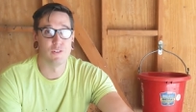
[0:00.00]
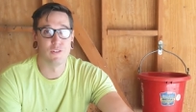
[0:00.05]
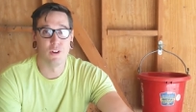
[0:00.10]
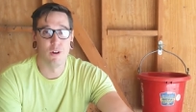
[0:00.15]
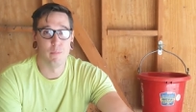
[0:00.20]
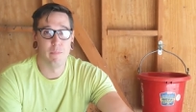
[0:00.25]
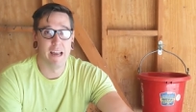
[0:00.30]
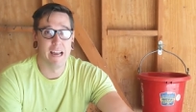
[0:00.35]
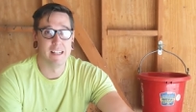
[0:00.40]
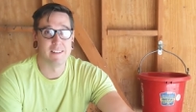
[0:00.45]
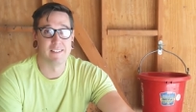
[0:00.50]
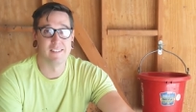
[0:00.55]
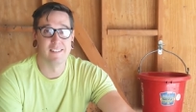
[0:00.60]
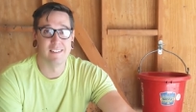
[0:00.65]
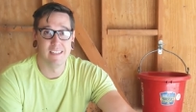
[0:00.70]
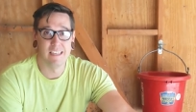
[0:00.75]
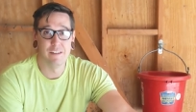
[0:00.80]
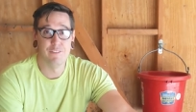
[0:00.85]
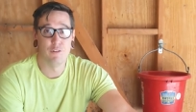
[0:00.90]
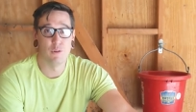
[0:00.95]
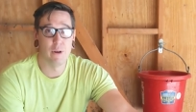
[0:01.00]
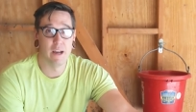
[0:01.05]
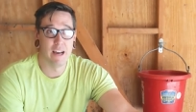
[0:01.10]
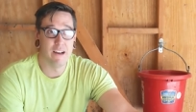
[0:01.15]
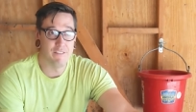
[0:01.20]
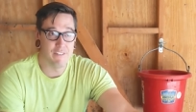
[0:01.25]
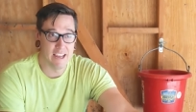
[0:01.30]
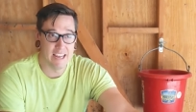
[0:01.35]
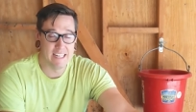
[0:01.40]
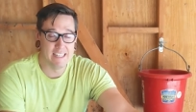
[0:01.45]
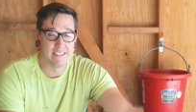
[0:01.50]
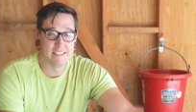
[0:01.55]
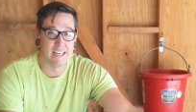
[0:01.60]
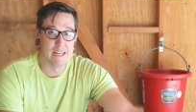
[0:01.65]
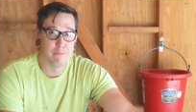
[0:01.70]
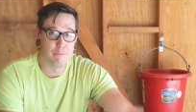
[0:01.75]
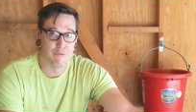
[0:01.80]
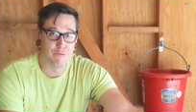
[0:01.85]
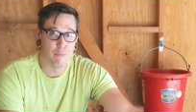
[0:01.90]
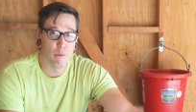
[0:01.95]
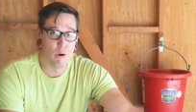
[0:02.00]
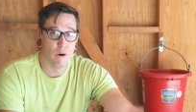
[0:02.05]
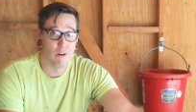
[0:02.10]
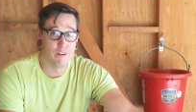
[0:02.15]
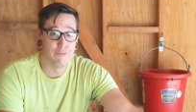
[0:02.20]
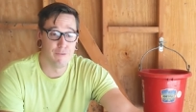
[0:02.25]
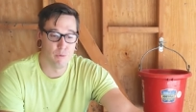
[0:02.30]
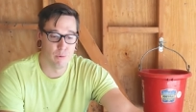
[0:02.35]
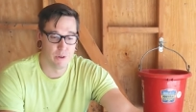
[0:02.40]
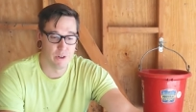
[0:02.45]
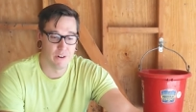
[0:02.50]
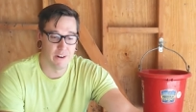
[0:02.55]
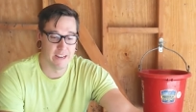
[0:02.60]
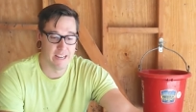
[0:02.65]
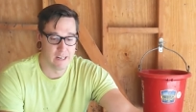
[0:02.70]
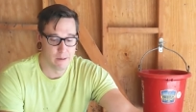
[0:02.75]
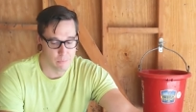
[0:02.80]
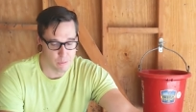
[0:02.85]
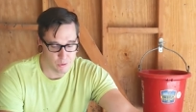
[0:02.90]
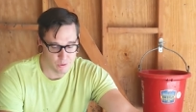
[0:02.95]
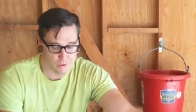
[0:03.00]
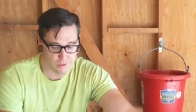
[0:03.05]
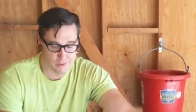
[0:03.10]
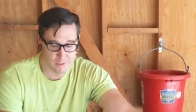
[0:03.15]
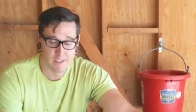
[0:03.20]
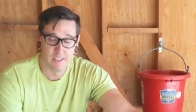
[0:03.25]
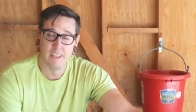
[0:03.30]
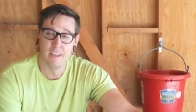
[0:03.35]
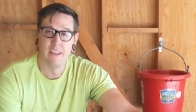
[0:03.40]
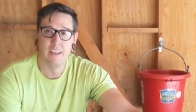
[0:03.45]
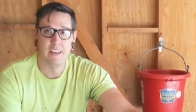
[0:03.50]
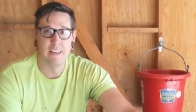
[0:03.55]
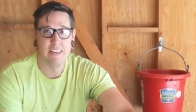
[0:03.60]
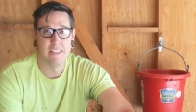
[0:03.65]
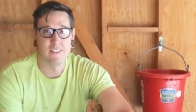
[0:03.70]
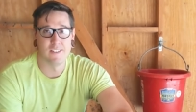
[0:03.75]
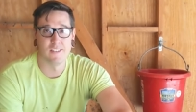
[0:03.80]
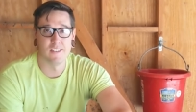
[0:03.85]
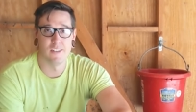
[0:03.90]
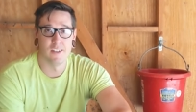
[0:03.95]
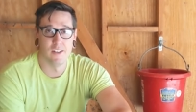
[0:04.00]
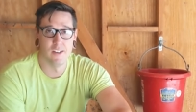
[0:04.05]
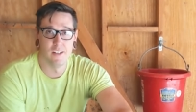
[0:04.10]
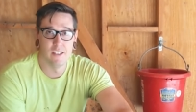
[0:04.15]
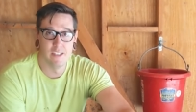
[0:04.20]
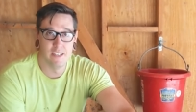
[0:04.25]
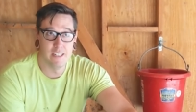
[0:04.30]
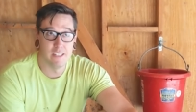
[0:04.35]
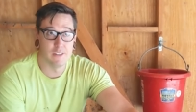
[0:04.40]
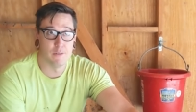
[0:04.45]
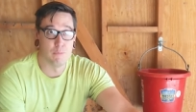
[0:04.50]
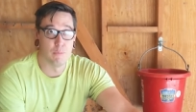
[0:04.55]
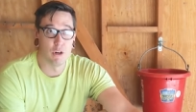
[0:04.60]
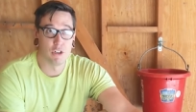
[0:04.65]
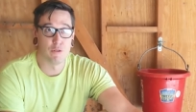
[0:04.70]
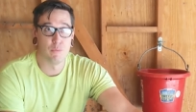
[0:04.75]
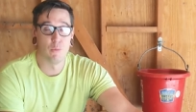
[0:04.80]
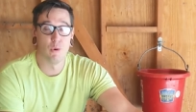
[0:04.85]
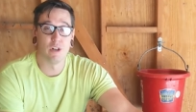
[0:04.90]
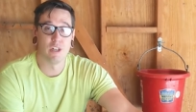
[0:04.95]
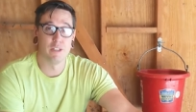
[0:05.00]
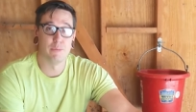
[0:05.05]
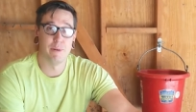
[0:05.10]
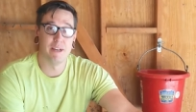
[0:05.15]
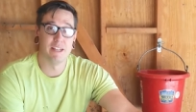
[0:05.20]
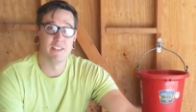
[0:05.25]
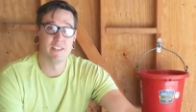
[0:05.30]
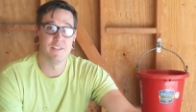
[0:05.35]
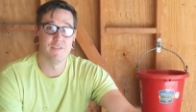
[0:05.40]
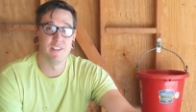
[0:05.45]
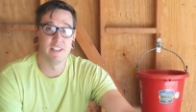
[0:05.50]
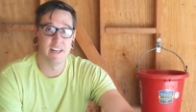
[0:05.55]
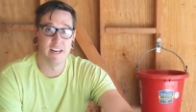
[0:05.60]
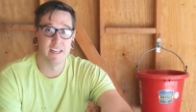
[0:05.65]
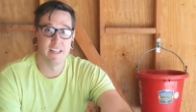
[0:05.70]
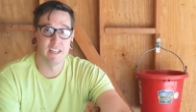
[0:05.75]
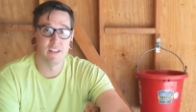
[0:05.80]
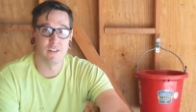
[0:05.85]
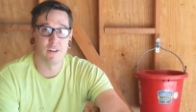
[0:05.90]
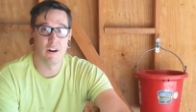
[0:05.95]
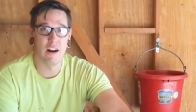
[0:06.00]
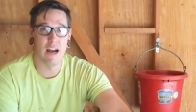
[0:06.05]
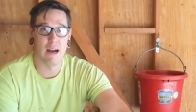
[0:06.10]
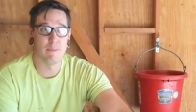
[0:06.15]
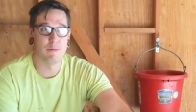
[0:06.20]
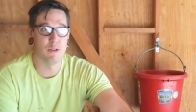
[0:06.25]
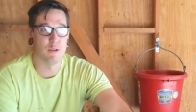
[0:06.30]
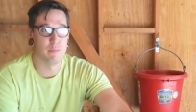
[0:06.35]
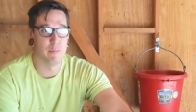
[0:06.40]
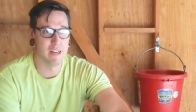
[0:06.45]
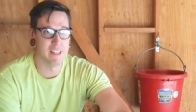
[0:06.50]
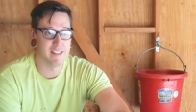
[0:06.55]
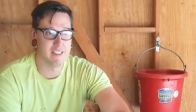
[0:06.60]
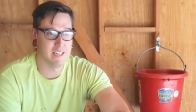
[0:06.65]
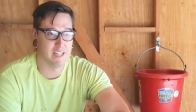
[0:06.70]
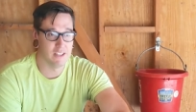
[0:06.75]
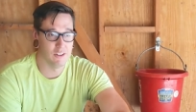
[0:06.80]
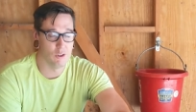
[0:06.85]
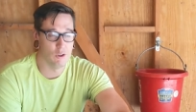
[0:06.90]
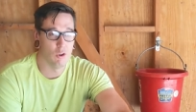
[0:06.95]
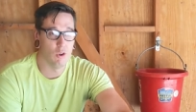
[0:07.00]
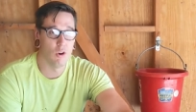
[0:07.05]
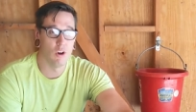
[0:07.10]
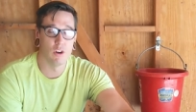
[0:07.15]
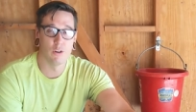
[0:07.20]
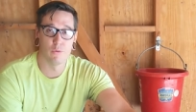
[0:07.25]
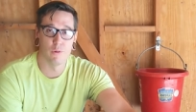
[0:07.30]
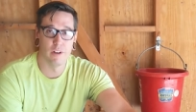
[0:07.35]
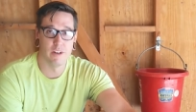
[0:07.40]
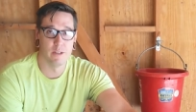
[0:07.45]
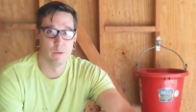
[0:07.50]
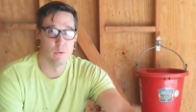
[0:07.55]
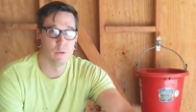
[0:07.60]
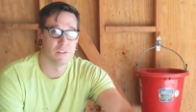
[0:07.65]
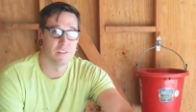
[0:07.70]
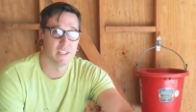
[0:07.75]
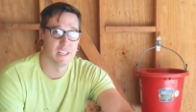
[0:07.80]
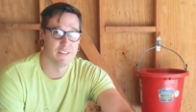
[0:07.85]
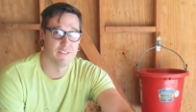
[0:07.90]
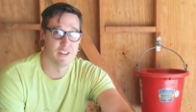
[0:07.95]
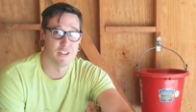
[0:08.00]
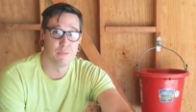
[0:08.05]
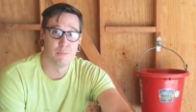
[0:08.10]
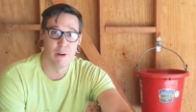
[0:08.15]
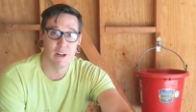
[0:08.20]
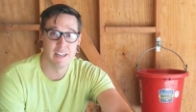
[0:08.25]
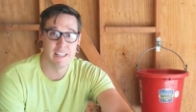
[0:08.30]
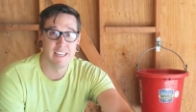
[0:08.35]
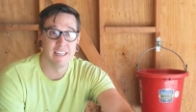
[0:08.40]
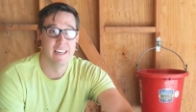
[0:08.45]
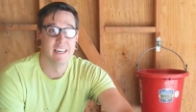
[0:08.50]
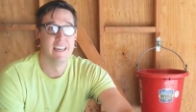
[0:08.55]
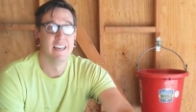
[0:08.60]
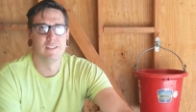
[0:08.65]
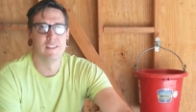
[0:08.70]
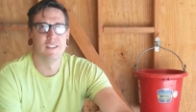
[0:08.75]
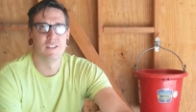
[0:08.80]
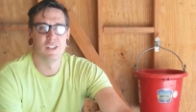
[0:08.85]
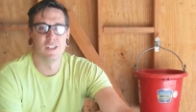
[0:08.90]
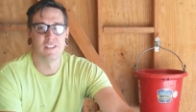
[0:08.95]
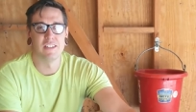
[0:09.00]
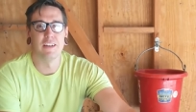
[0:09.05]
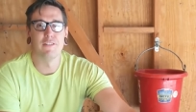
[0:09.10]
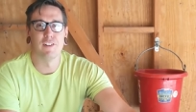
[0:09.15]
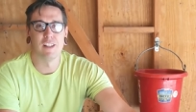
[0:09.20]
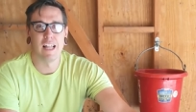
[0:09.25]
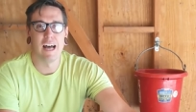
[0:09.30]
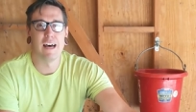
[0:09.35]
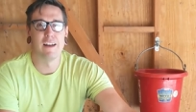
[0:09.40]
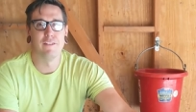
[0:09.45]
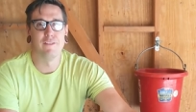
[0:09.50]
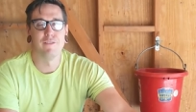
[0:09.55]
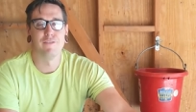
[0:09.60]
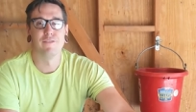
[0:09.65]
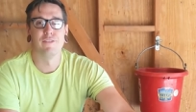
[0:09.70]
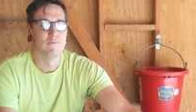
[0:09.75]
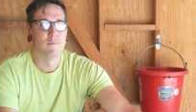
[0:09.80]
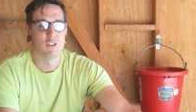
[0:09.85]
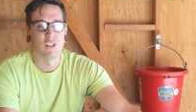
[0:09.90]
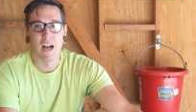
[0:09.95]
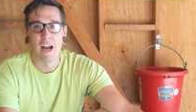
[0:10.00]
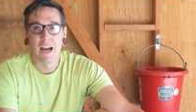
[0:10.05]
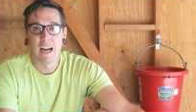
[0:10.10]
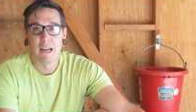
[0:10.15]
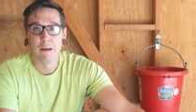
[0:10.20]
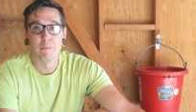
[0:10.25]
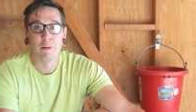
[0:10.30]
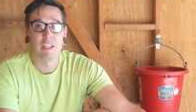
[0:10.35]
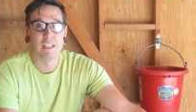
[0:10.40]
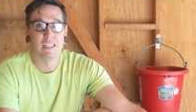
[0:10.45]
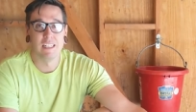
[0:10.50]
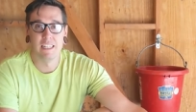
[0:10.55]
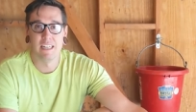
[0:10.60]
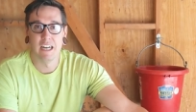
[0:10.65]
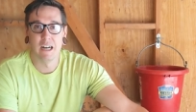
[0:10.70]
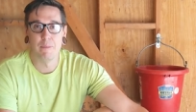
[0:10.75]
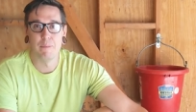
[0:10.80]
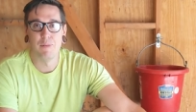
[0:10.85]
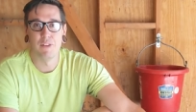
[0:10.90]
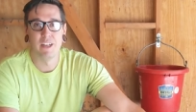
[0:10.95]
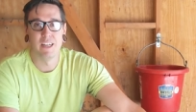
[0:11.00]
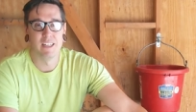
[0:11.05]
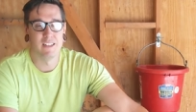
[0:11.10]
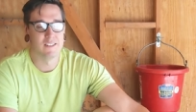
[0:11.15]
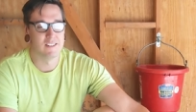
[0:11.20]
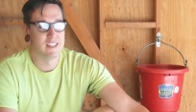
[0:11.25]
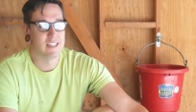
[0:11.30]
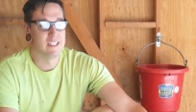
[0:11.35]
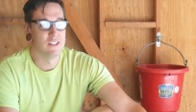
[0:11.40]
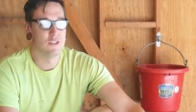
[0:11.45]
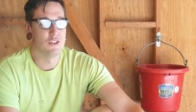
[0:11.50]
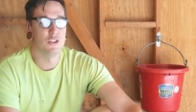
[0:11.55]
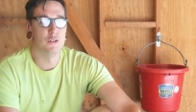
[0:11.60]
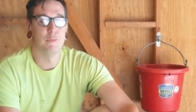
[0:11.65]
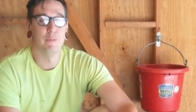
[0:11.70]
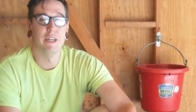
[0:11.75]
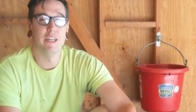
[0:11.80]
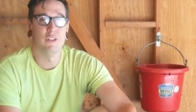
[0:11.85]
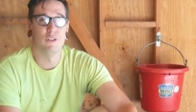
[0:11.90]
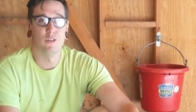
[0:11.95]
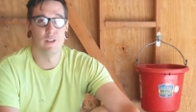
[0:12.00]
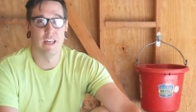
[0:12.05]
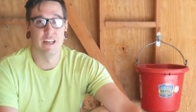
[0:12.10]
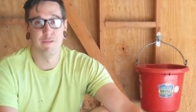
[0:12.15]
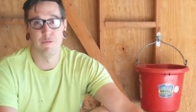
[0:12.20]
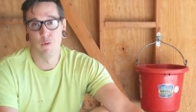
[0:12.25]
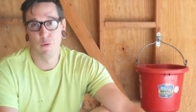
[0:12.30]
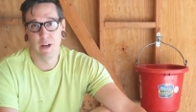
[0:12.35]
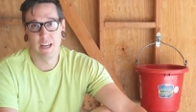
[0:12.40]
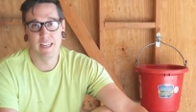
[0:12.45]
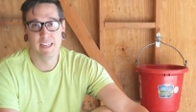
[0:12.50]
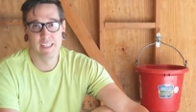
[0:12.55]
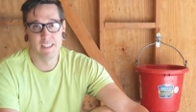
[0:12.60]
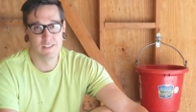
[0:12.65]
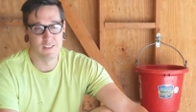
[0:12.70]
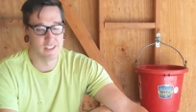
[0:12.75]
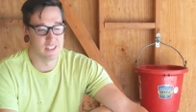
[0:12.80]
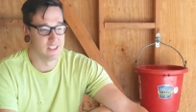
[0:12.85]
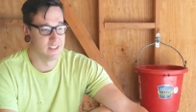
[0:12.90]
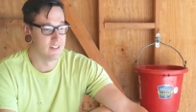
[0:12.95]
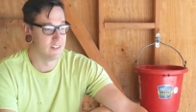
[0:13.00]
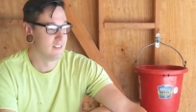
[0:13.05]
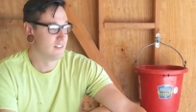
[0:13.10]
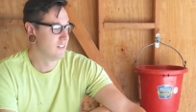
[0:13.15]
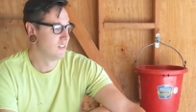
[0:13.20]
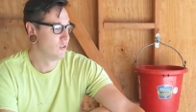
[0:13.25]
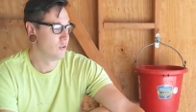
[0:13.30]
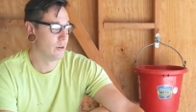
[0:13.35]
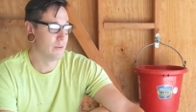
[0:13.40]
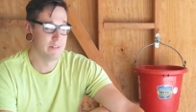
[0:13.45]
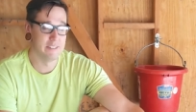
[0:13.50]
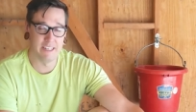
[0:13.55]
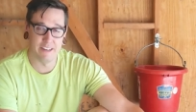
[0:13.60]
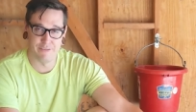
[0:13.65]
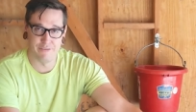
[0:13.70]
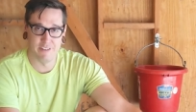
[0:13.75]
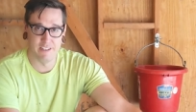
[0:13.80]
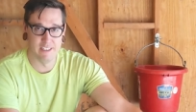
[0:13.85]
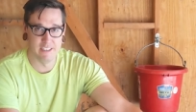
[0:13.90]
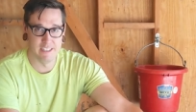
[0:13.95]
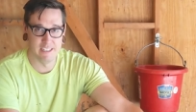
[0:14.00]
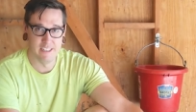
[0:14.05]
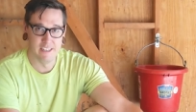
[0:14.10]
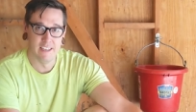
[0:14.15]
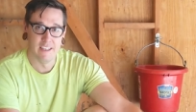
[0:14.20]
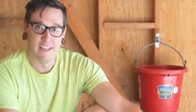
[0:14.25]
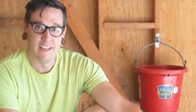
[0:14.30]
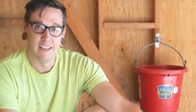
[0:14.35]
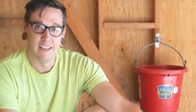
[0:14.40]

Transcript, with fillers: stall mats if you have any type of barn for your animals. It's it's much more expensive than any other option, but I think in the long run it will save us money. It's going to save a lot of time cleaning up things, and it just makes your life way easier. So definitely,